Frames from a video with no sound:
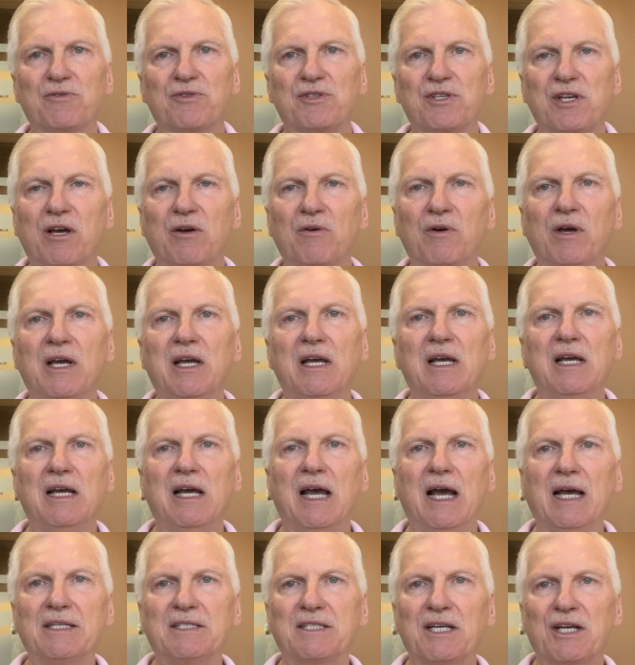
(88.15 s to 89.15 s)
So
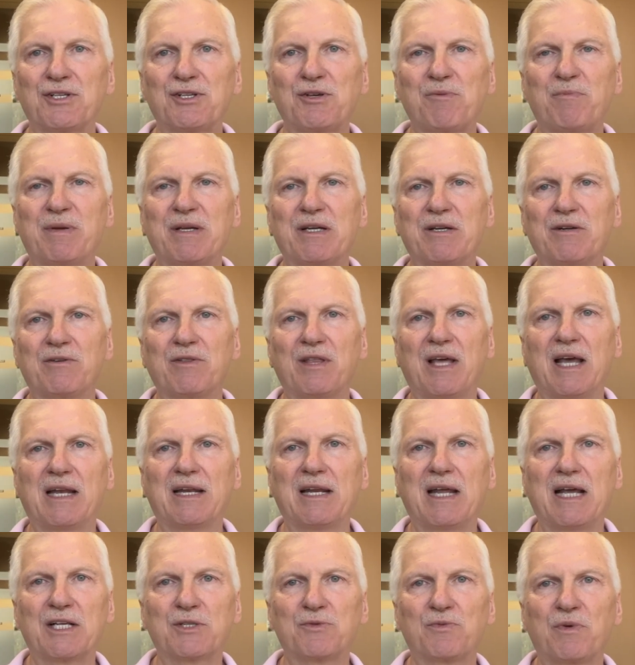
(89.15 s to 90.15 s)
it does appear that,
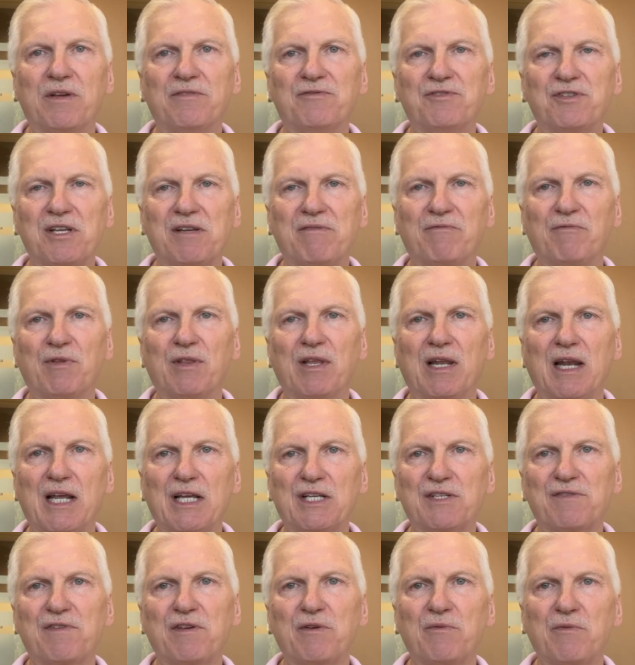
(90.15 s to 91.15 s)
as we've seen for the
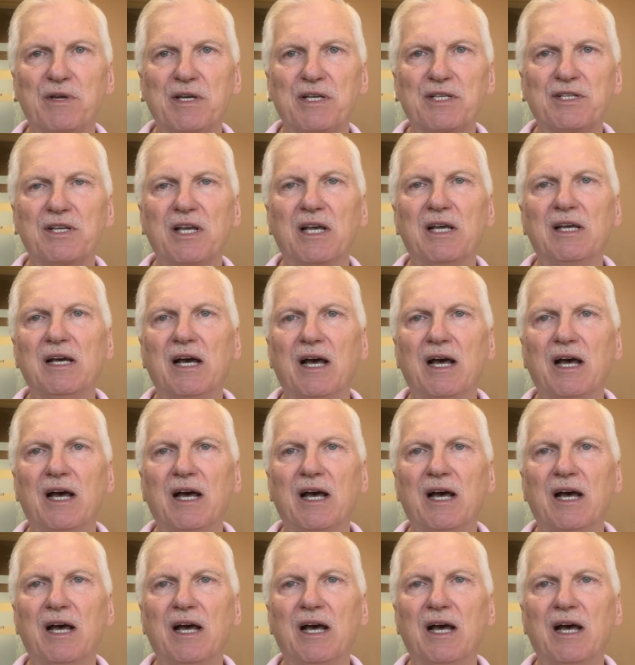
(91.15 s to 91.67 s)
last few weeks,